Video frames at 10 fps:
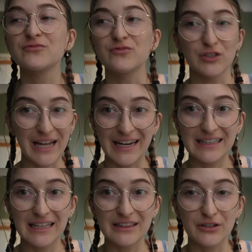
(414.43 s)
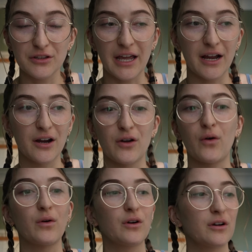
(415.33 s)
forgetting that they're there
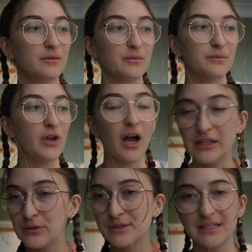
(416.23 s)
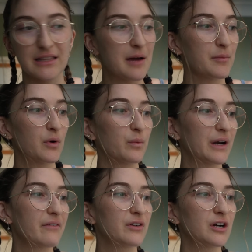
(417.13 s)
or not using them or
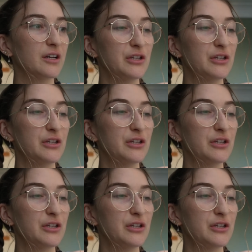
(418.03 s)
whatever.